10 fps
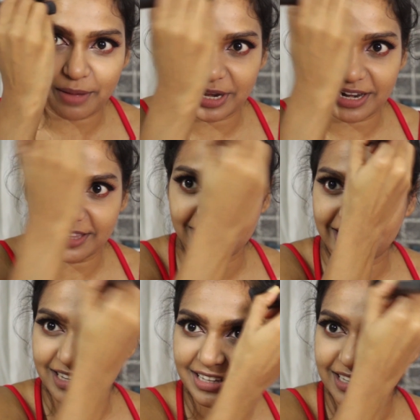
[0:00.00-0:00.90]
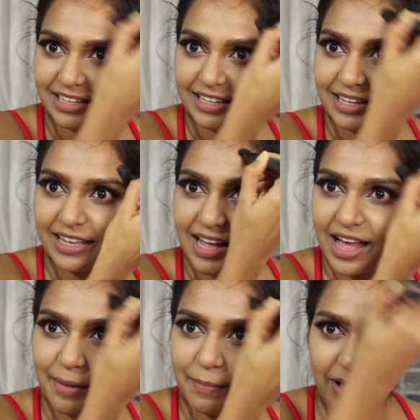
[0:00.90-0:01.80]
And I'm
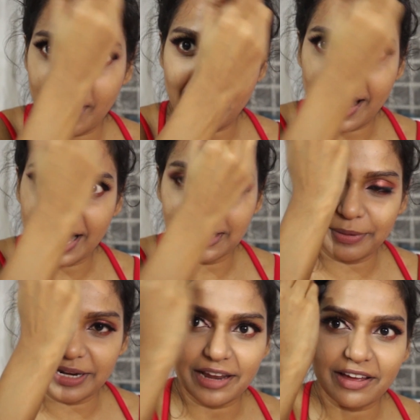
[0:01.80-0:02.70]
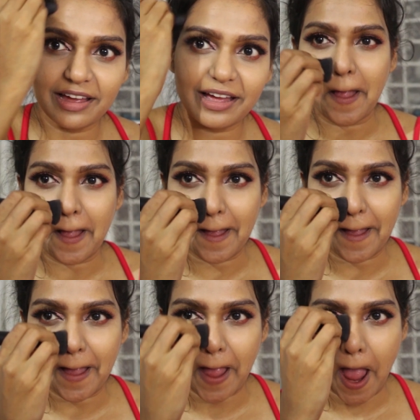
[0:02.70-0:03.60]
contouring my nose
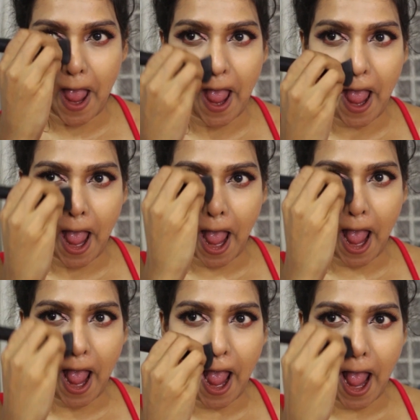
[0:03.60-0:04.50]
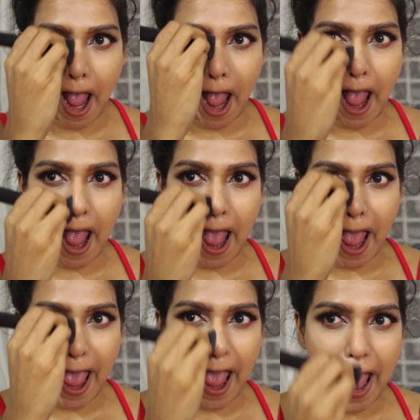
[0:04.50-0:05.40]
and my whole face with the
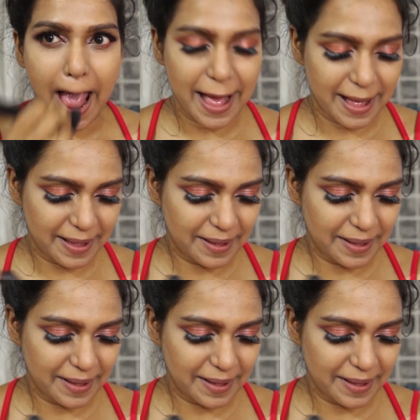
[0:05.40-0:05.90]
same bronzer,